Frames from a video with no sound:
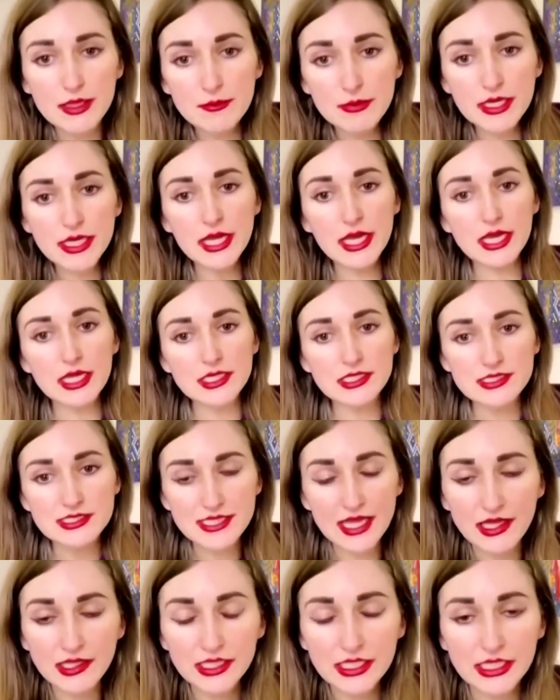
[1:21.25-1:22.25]
Eliminate,
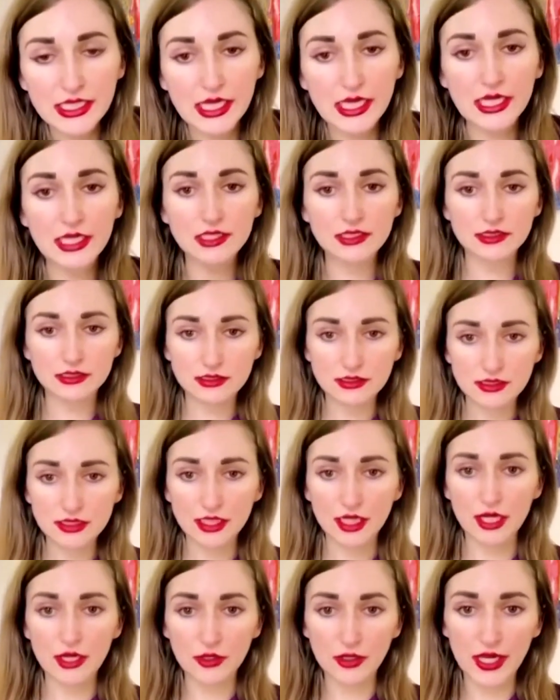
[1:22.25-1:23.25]
delegate.
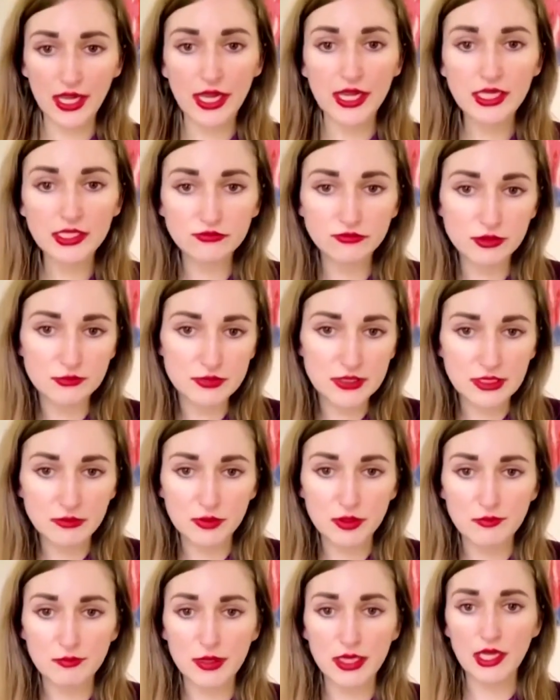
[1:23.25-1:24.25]
Okay, repeat
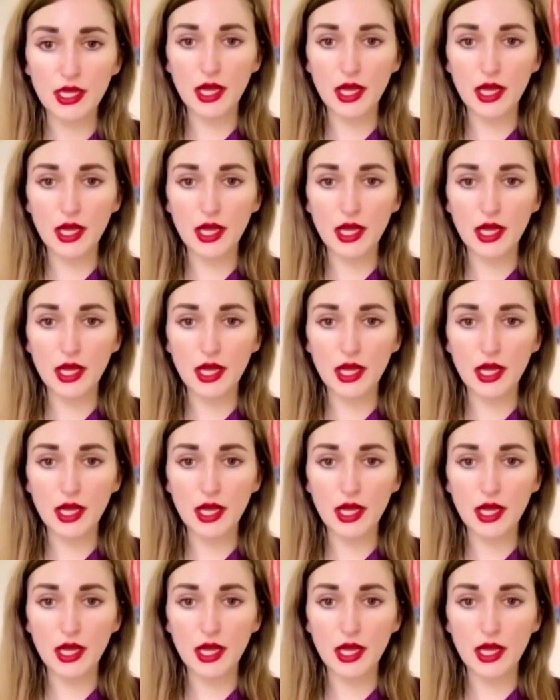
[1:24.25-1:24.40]
with me.